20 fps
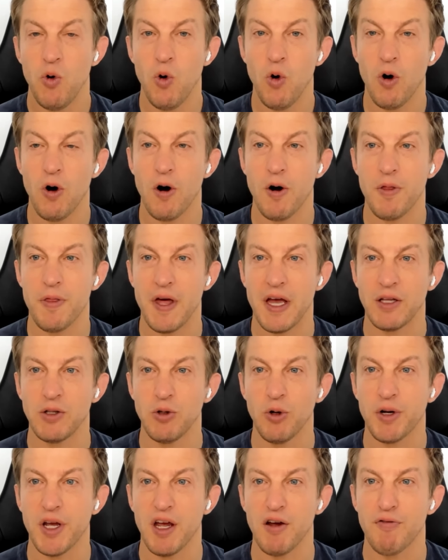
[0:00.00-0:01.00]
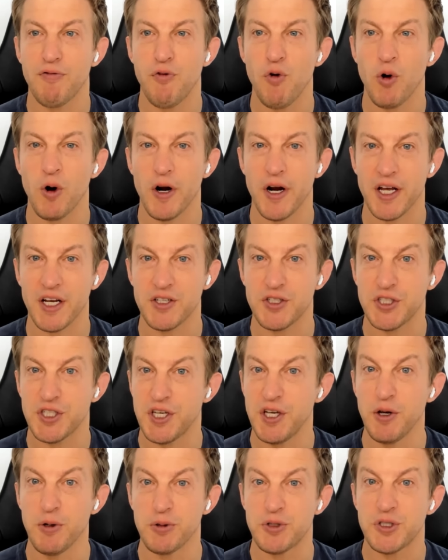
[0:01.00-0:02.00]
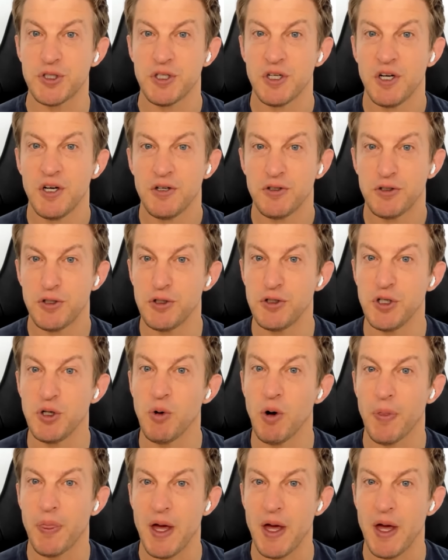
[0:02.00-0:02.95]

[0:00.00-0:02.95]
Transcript: Or are they looking for an excuse to do